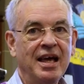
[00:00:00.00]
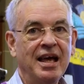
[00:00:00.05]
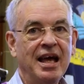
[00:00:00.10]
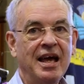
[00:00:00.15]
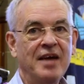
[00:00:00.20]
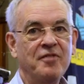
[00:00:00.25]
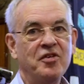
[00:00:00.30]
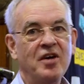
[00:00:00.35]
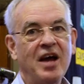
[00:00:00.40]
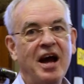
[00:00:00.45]

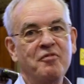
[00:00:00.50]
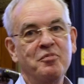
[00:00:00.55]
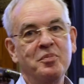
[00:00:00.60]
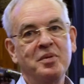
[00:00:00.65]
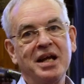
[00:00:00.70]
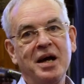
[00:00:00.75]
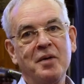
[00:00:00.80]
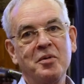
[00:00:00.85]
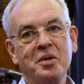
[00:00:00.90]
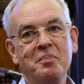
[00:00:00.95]
If you haven't
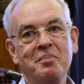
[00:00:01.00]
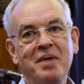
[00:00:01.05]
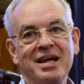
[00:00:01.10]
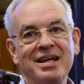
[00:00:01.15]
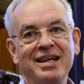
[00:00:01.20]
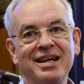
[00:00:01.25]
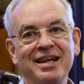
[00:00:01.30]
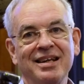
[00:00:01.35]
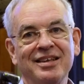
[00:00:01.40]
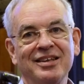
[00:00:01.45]
been able to
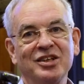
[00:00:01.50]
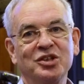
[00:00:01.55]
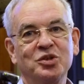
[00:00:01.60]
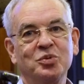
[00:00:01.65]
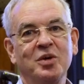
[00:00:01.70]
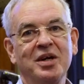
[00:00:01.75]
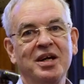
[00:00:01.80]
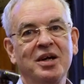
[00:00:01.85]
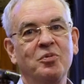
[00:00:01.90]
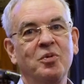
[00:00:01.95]
make it this
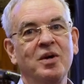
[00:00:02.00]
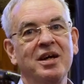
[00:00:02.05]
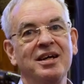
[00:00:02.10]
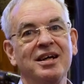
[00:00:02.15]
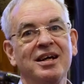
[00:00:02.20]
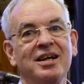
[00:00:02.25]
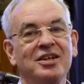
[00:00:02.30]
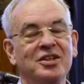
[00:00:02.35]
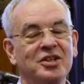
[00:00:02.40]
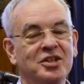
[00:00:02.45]
week, we
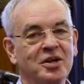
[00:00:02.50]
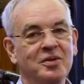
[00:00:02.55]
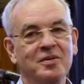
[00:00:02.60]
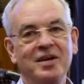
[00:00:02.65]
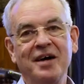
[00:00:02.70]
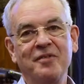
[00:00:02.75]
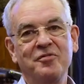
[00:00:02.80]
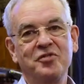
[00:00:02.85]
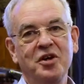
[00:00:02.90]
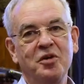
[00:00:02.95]
do
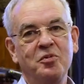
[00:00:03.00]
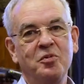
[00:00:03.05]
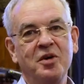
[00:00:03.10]
love you.